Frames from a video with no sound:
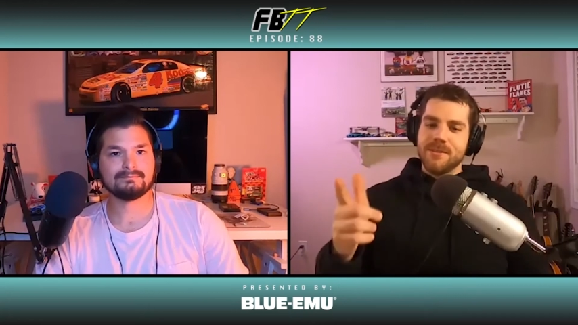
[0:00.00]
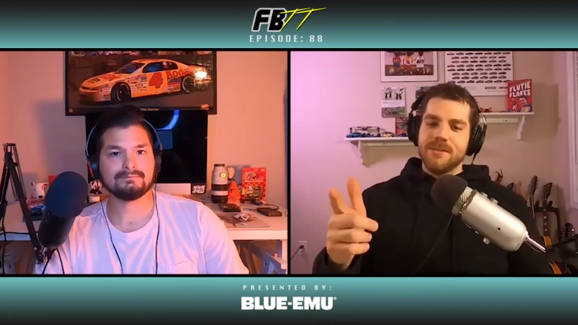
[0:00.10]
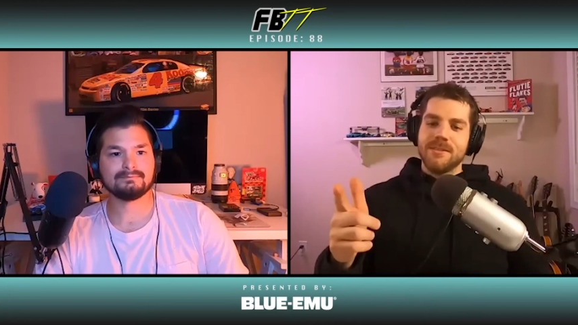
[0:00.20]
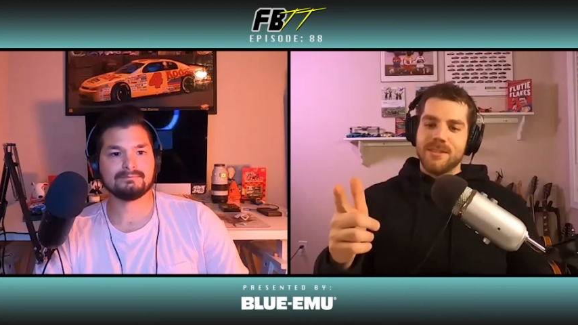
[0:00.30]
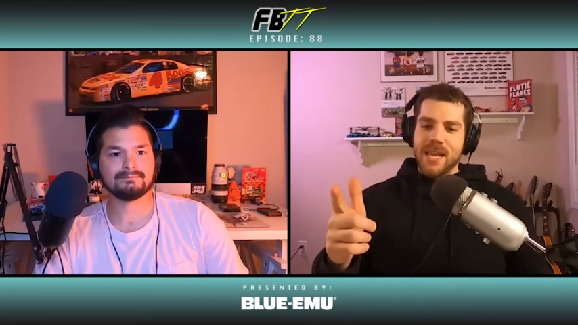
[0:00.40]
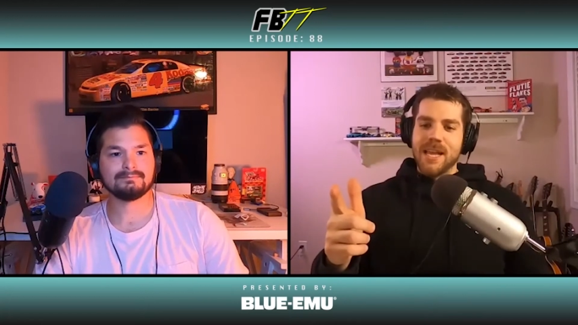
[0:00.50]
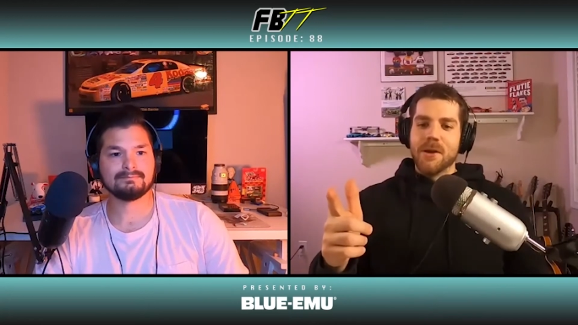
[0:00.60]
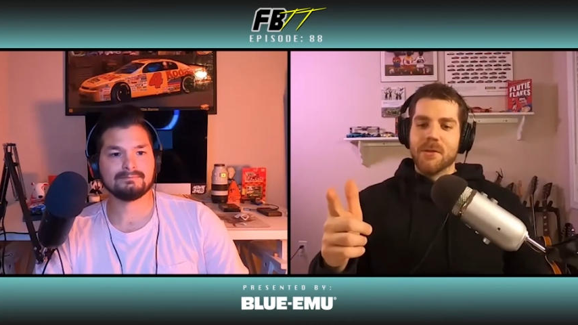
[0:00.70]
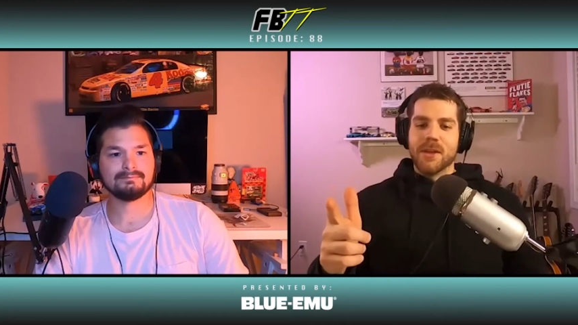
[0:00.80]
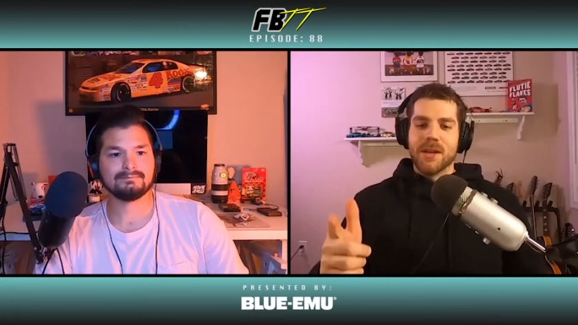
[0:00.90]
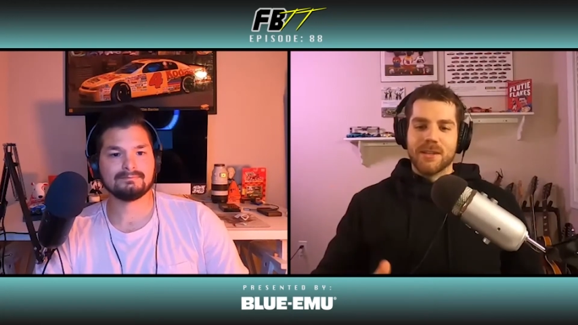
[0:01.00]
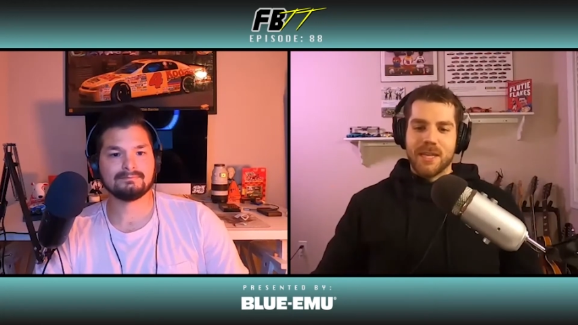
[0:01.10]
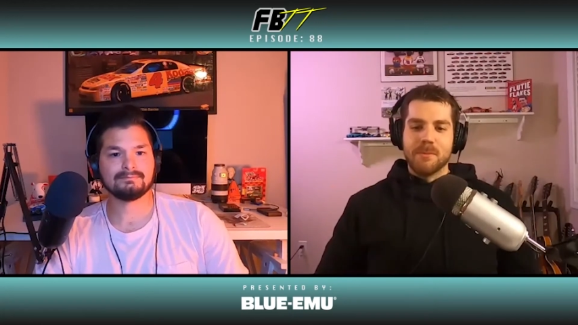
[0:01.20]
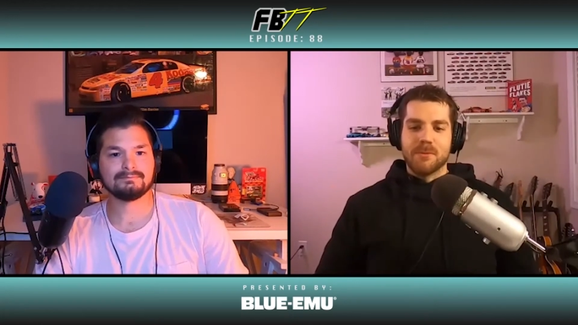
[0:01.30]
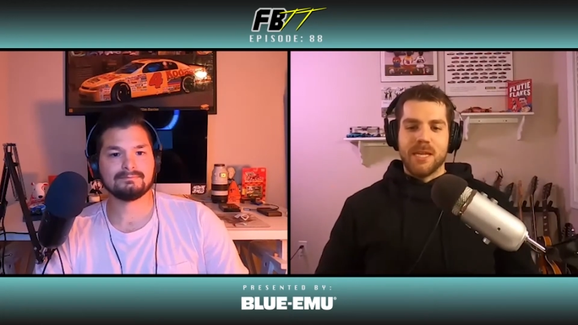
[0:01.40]
Speaker 1: Stay out there.
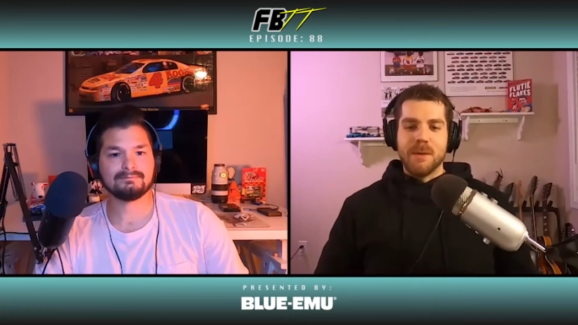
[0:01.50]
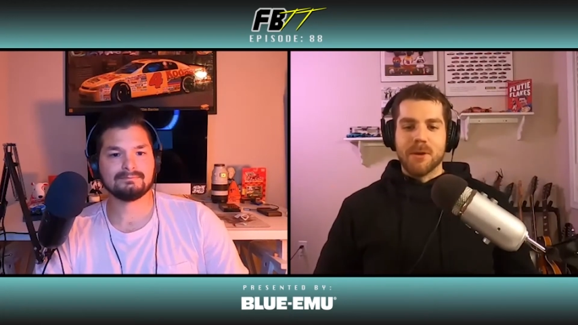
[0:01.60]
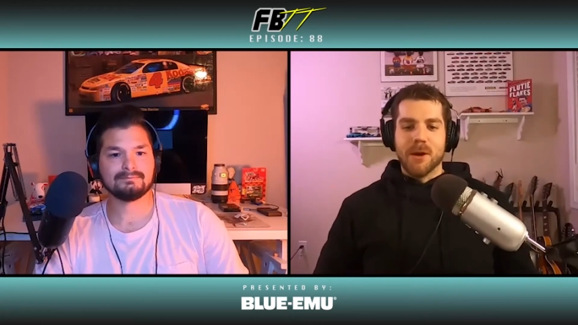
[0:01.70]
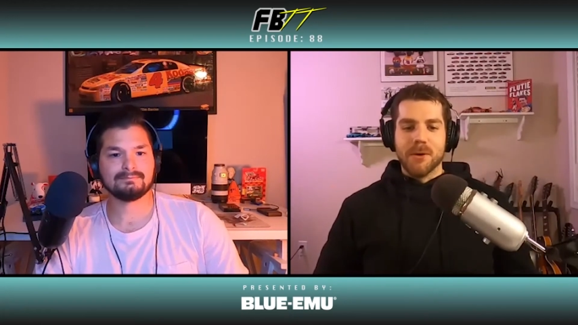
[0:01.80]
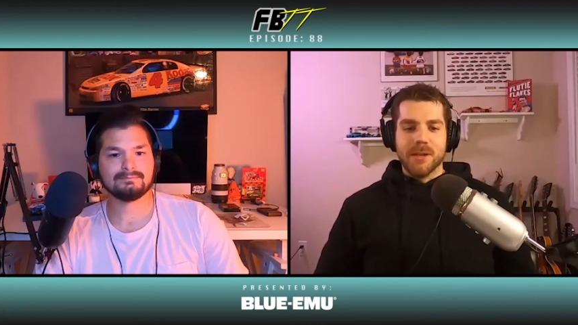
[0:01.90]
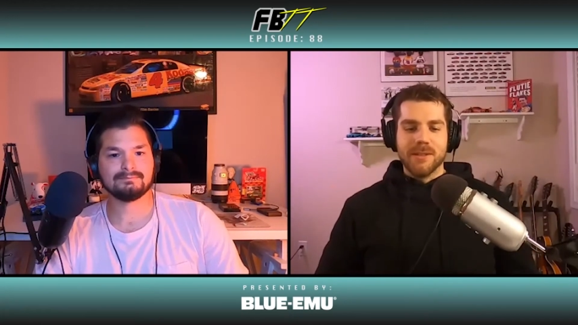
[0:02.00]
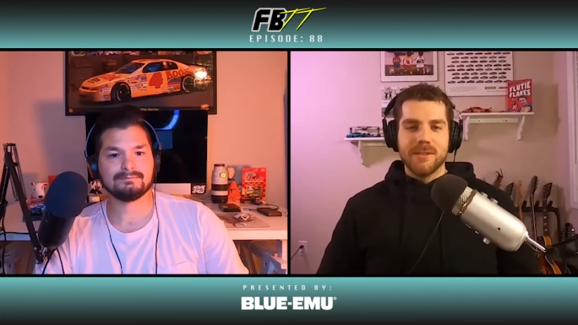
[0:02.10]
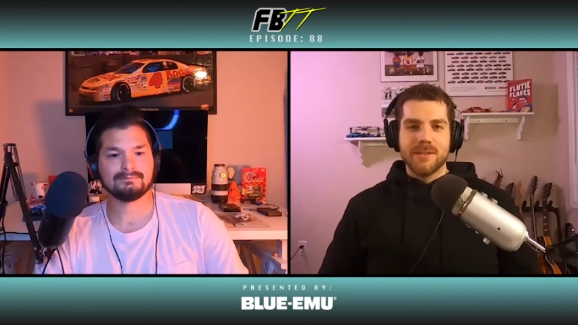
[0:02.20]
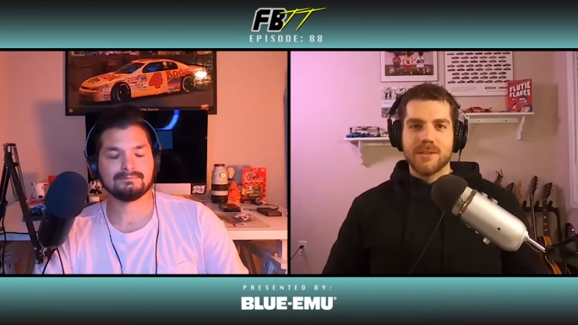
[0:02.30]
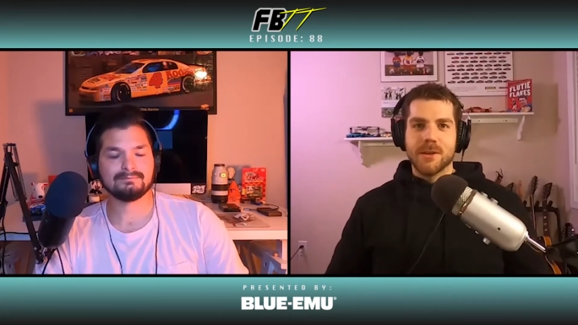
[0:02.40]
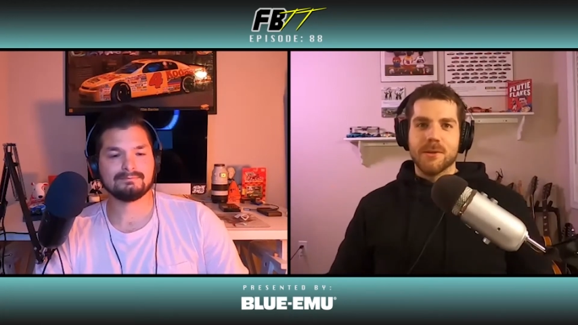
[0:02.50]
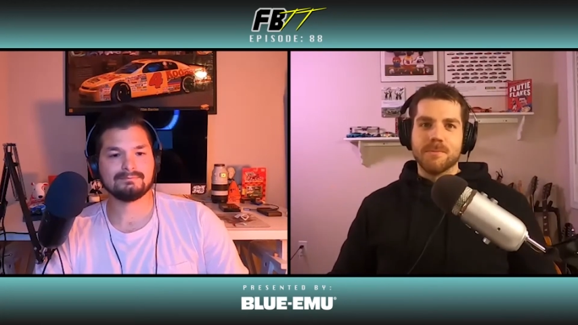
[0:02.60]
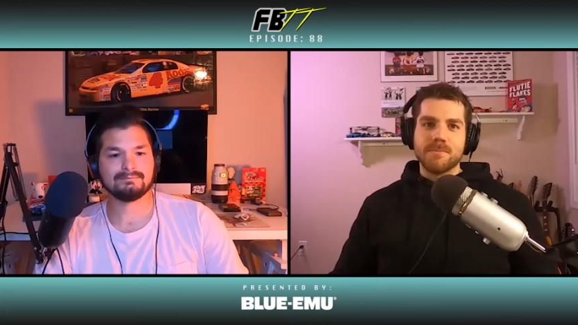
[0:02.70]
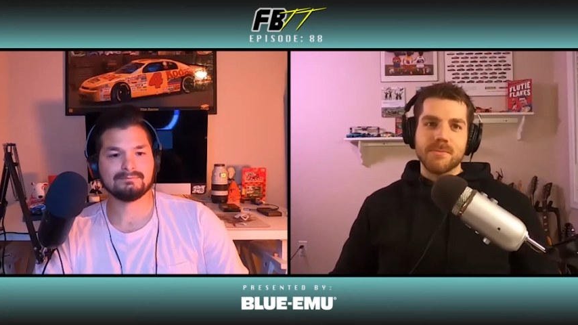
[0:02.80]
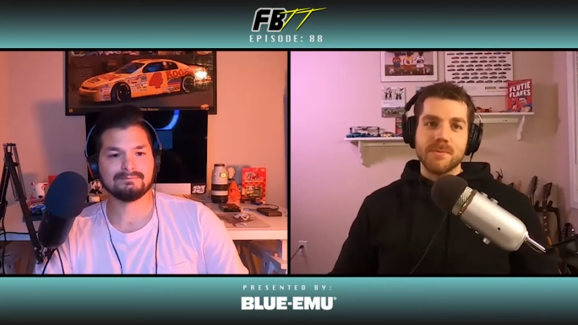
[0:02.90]
Keep keep going. So
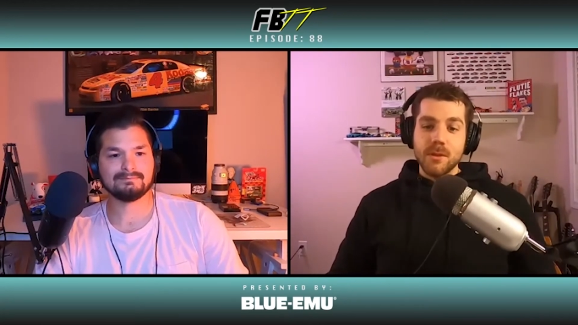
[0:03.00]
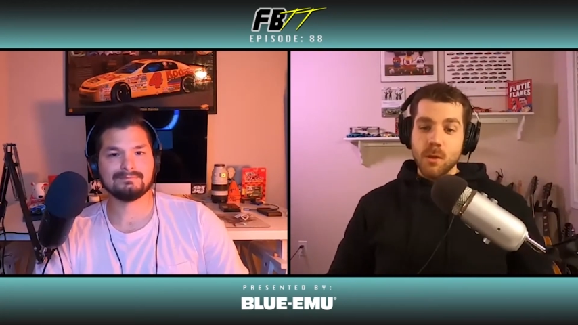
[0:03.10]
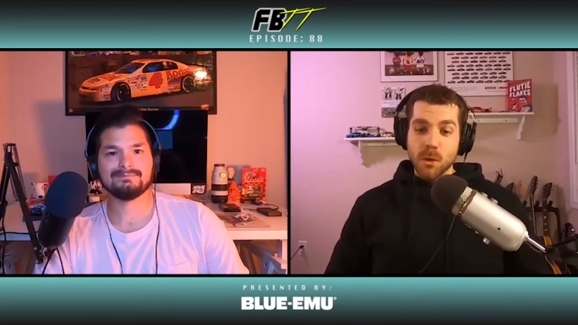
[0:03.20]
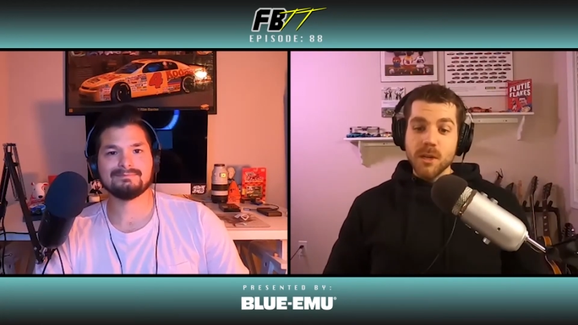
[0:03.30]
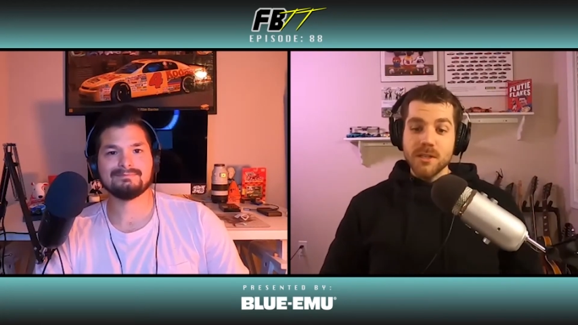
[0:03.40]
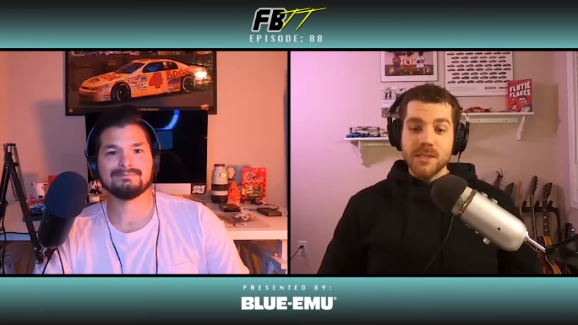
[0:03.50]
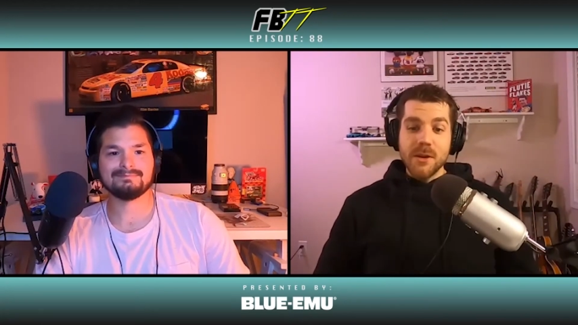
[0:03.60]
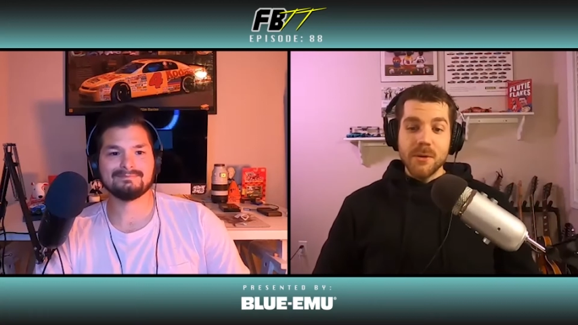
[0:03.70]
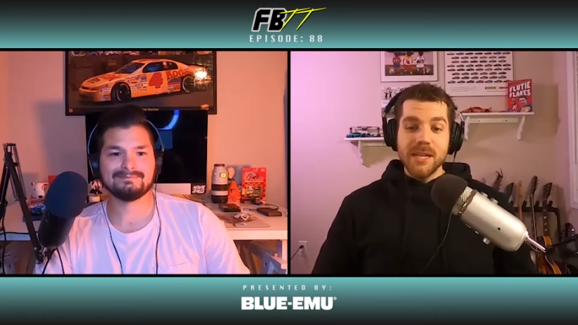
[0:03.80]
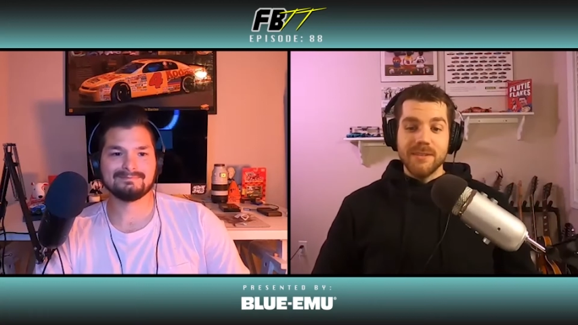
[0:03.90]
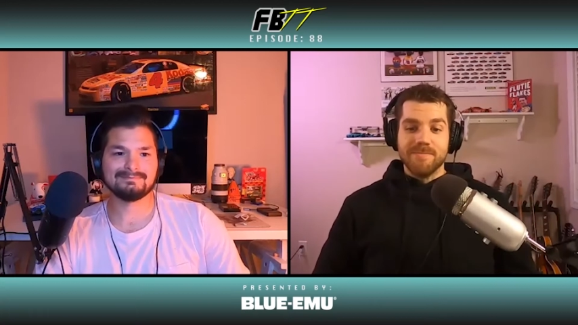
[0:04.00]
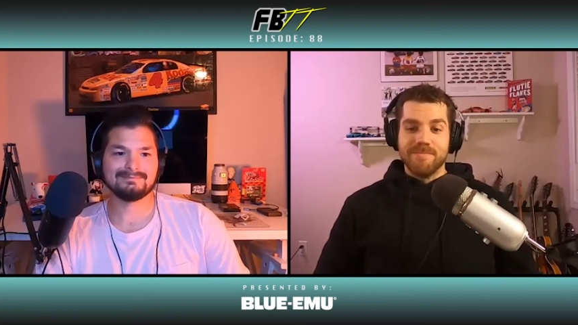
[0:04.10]
we're going to stay green.